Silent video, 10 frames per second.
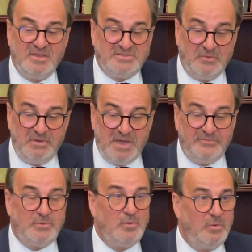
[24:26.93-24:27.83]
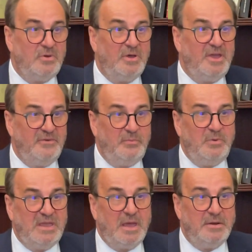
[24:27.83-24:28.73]
So we have to look if
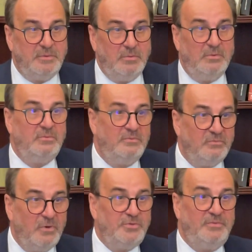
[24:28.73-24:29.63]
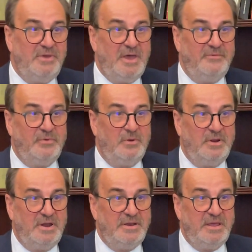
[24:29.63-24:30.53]
we can do what we have
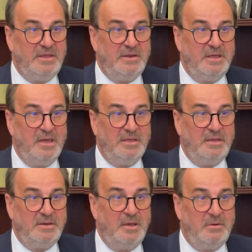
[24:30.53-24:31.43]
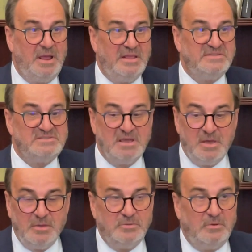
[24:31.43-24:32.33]
already in our hands,
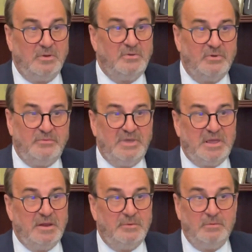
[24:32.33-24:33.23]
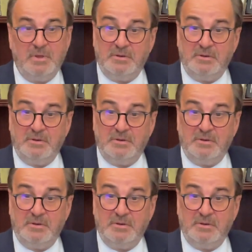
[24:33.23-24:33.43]
to look what we can do.